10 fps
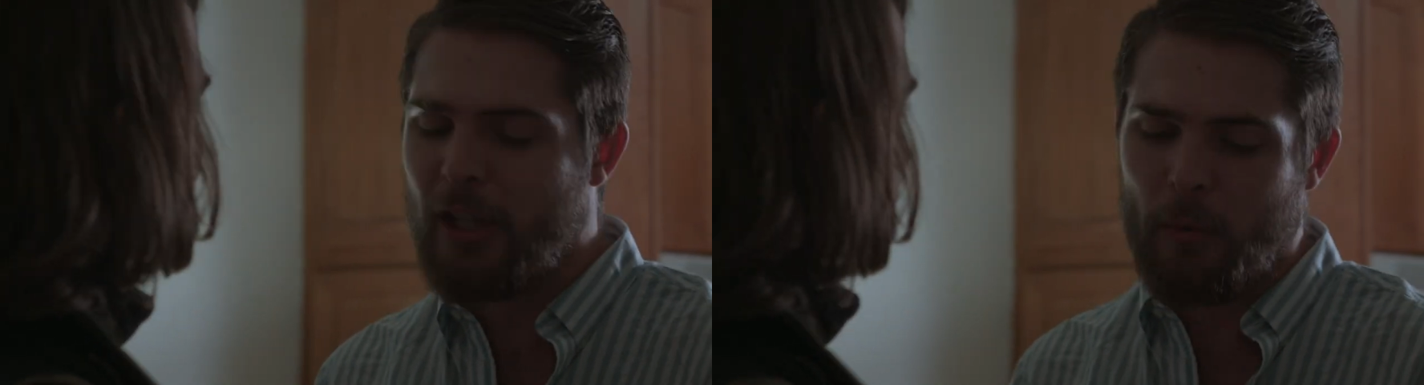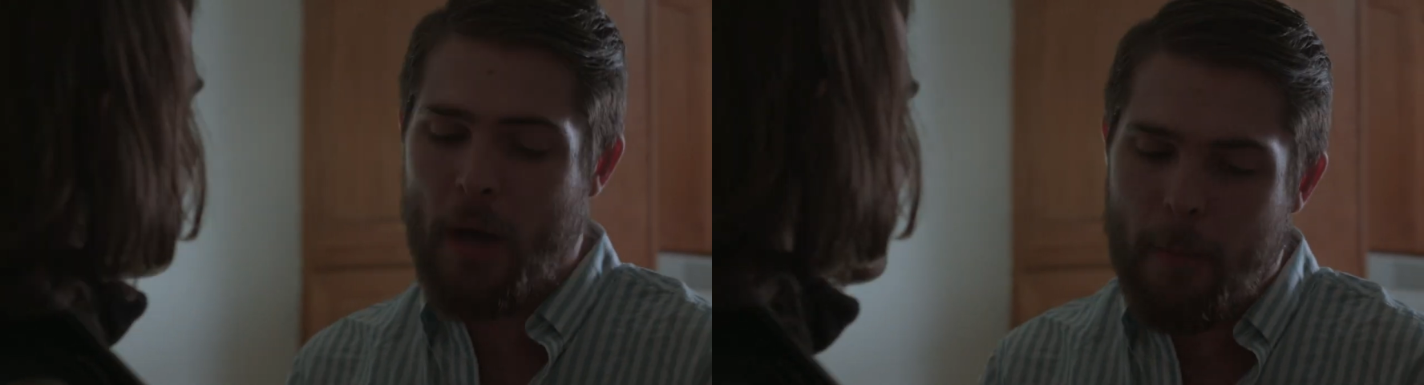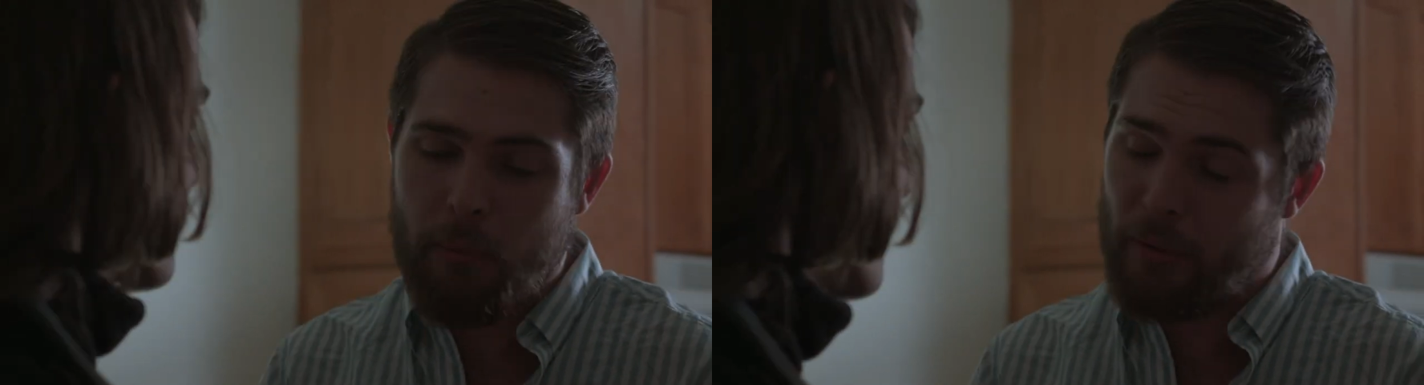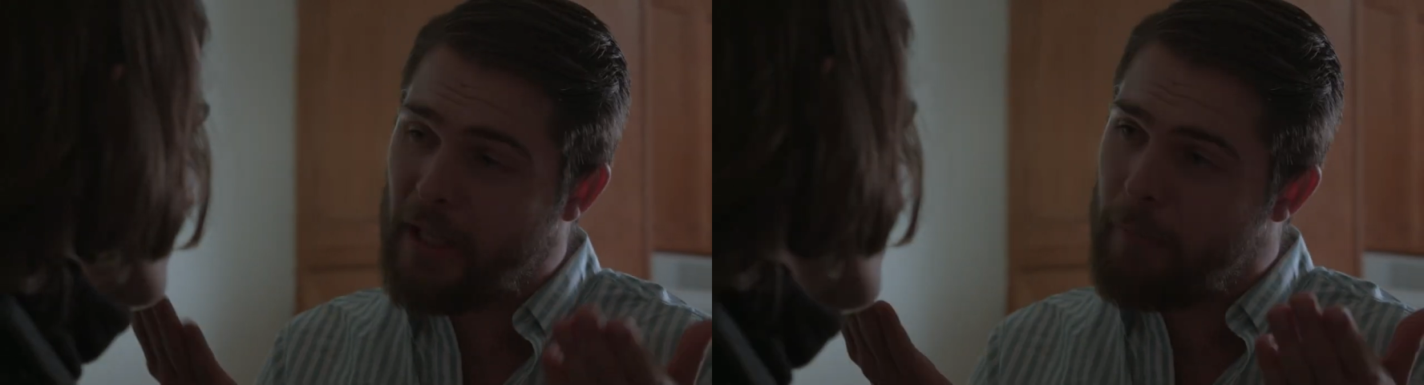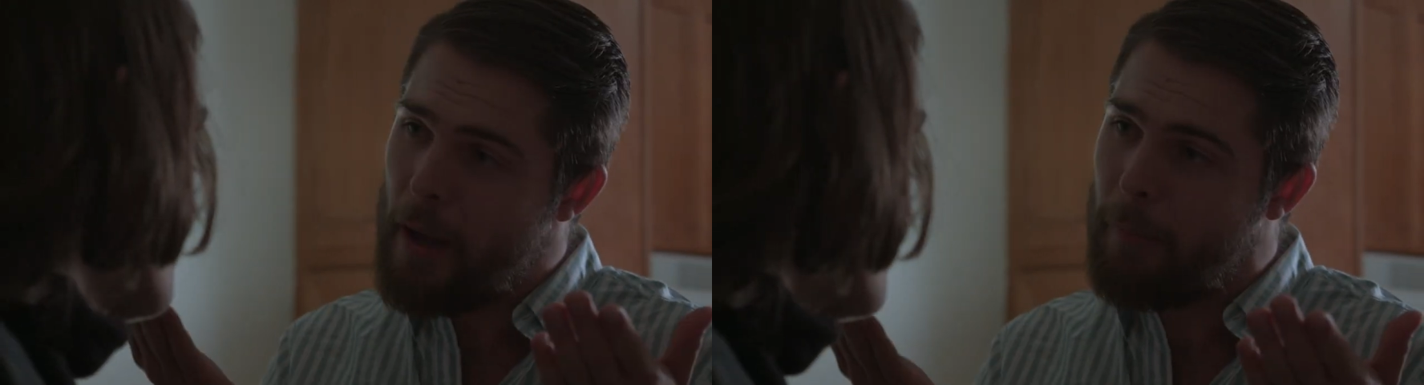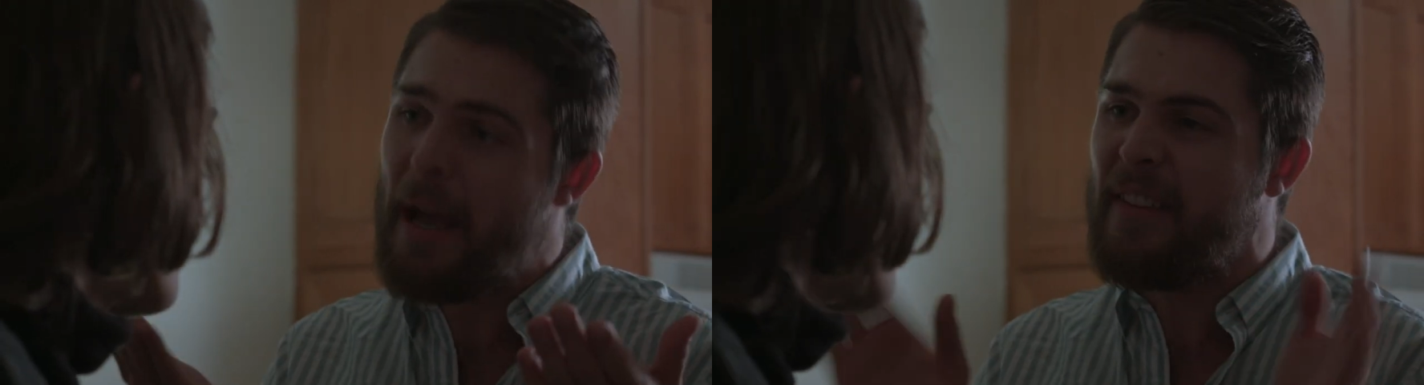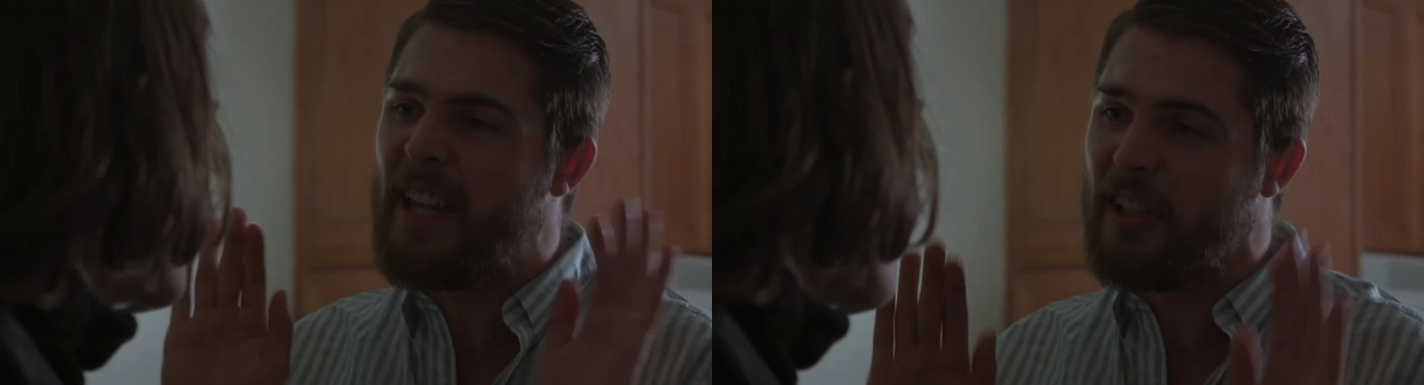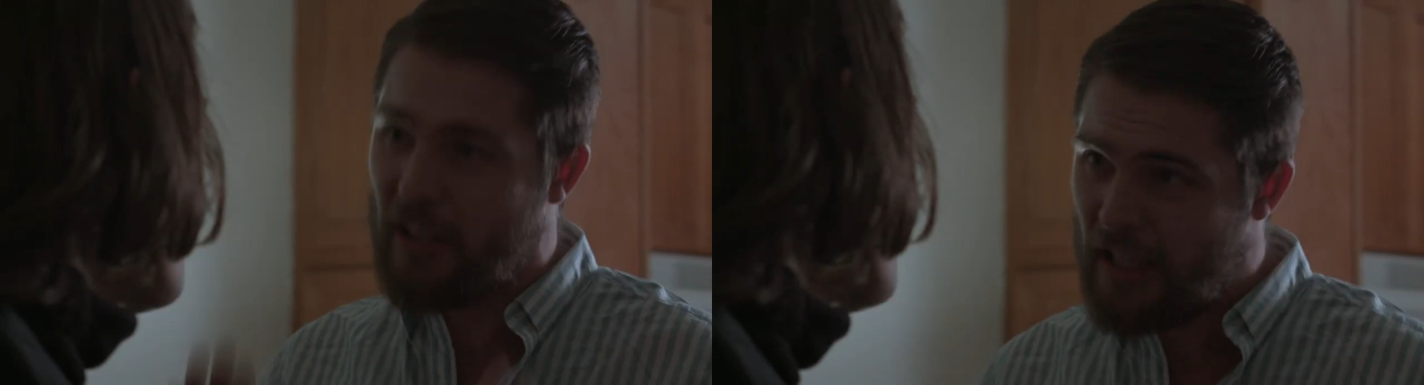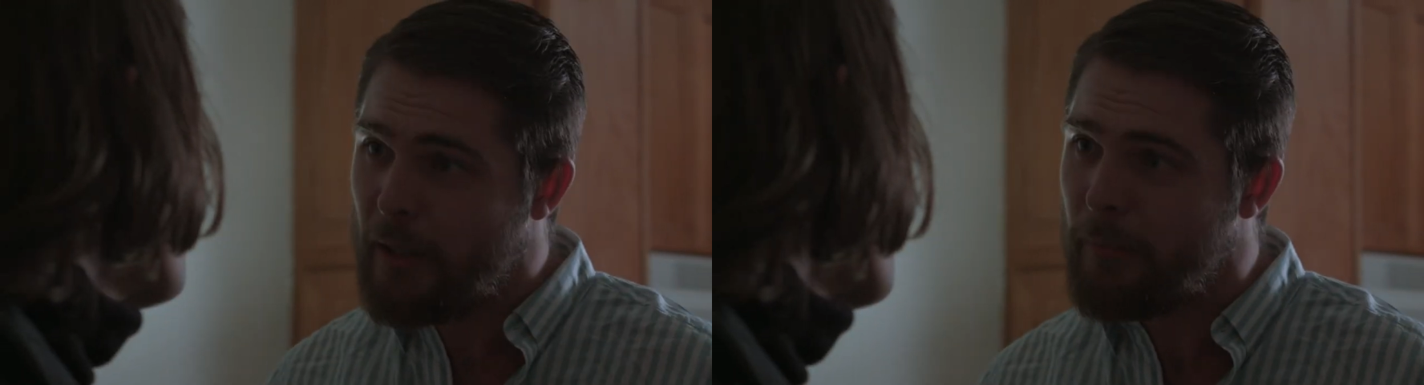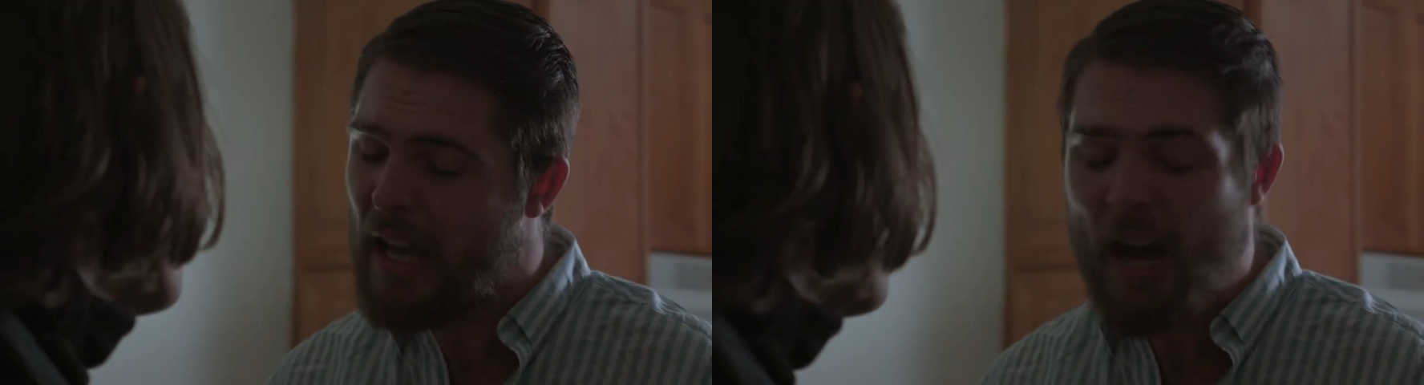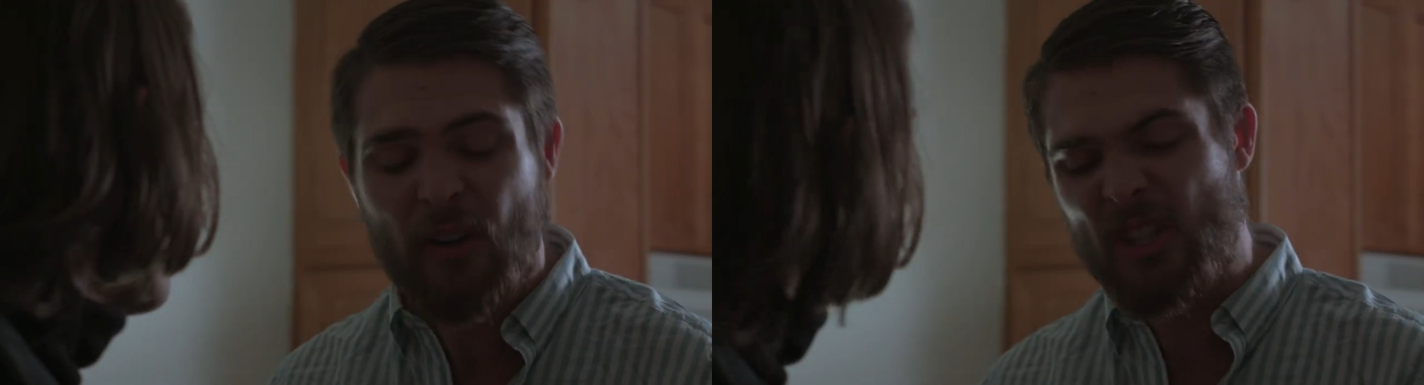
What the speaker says: You bring him up, and then you let him down,